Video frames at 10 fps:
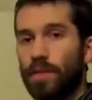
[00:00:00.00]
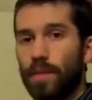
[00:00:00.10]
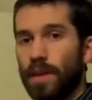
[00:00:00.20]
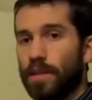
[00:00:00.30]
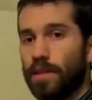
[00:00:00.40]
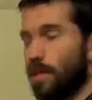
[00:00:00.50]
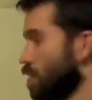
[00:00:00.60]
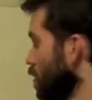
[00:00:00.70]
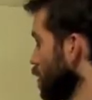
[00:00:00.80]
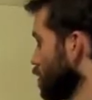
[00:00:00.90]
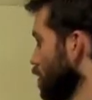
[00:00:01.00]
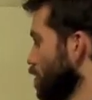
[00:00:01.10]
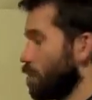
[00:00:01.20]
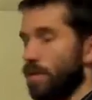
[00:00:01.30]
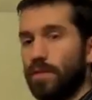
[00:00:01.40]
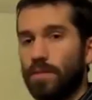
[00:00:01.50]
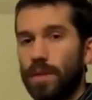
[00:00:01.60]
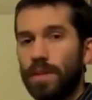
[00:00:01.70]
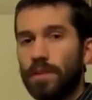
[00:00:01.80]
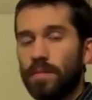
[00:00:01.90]
3 beats. This one is worth 2
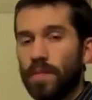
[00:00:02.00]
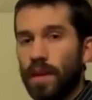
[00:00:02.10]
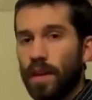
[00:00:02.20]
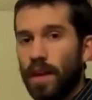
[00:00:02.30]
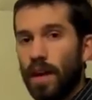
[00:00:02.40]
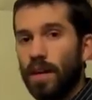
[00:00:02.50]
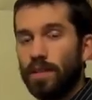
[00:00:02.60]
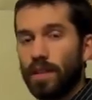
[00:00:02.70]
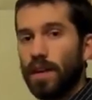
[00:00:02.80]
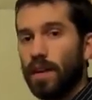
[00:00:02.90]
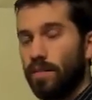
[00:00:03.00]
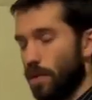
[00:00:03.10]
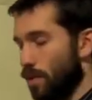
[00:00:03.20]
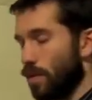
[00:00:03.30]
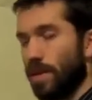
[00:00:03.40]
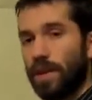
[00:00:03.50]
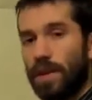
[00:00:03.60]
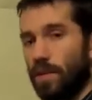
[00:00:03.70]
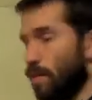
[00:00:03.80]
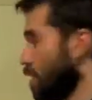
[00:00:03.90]
beats. And so then if we were to write a little